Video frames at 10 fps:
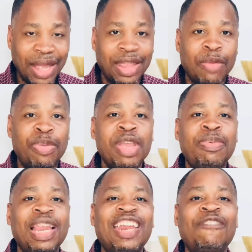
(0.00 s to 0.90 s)
The
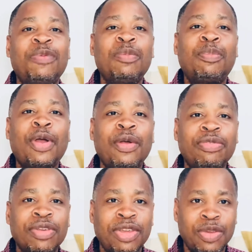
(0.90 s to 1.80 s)
people that have been
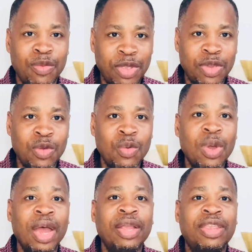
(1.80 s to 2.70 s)
persecuting you,
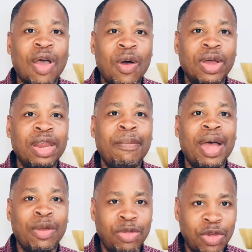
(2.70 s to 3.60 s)
talking
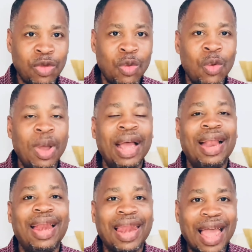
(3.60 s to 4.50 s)
about you,
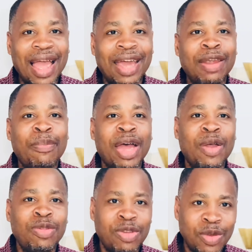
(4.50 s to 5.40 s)
lying
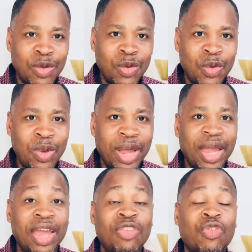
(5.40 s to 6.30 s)
about you,
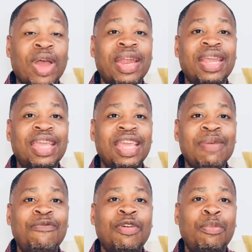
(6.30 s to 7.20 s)
trying to
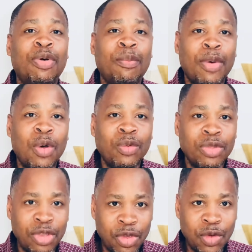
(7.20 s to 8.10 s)
keep from
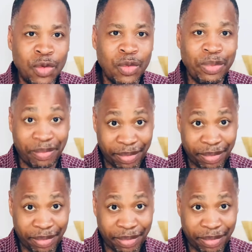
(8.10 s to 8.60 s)
promoting you,